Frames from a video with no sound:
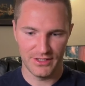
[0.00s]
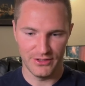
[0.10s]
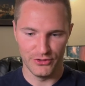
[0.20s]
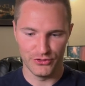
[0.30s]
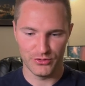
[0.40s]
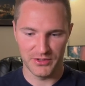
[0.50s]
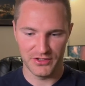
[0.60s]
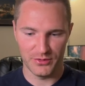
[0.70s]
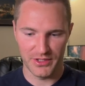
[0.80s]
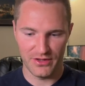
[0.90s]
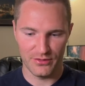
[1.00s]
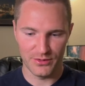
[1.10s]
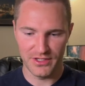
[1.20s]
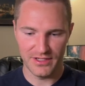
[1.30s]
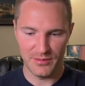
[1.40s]
your twenty
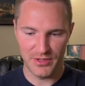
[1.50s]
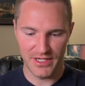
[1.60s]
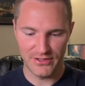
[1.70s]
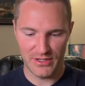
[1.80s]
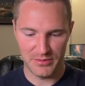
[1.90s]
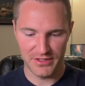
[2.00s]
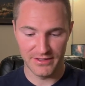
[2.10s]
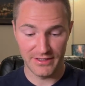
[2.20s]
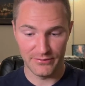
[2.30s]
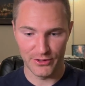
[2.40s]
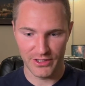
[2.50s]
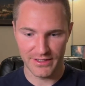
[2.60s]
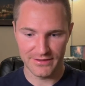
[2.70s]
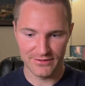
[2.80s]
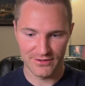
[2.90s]
twenty-three N B A champion Denver
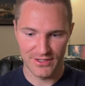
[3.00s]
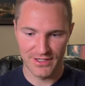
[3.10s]
Nuggets.